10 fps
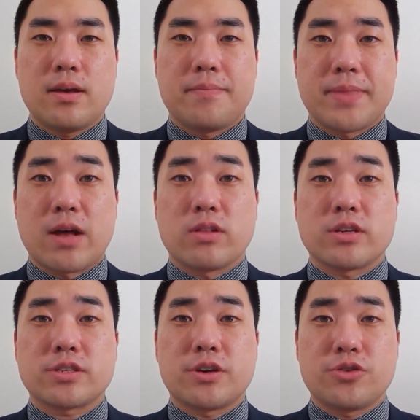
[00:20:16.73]
Now let
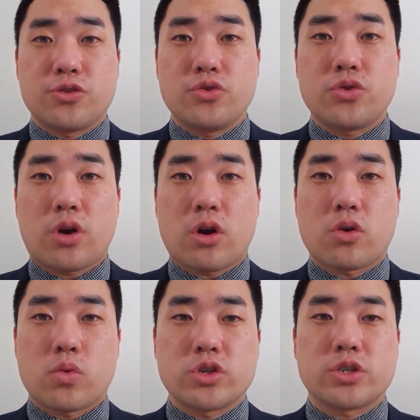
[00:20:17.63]
us conclude our
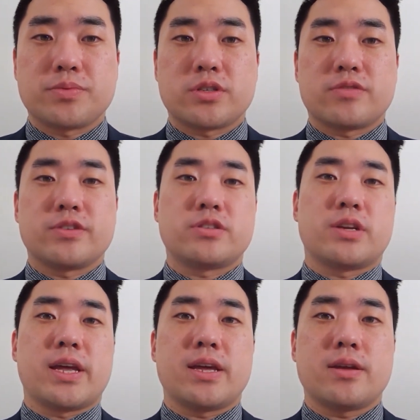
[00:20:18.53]
worship service
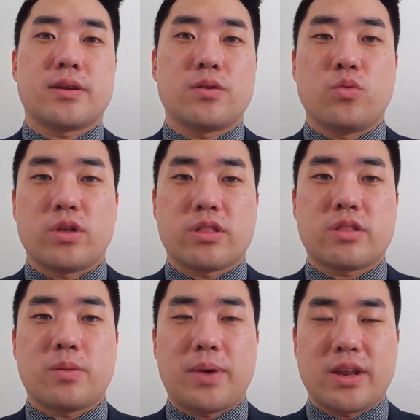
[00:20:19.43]
today with
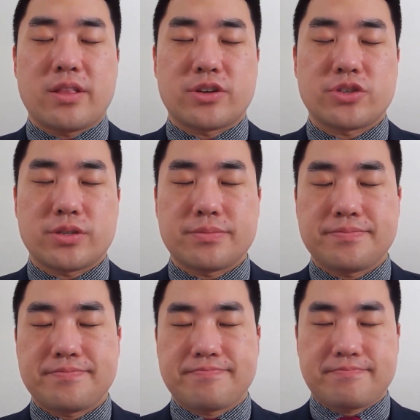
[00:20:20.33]
the benediction.
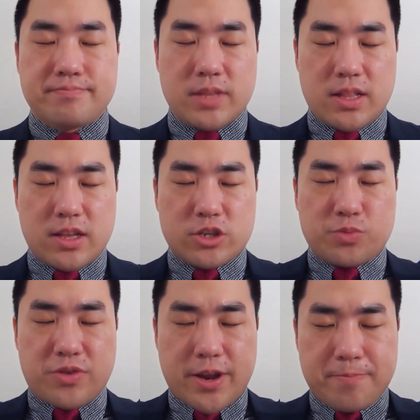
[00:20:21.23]
Let us
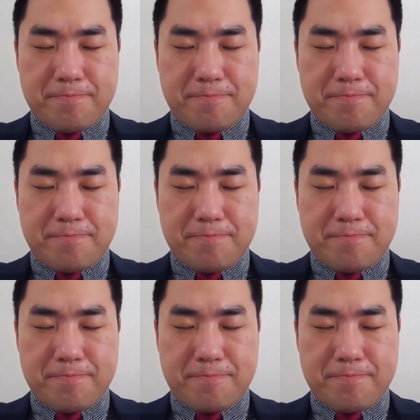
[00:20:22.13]
pray.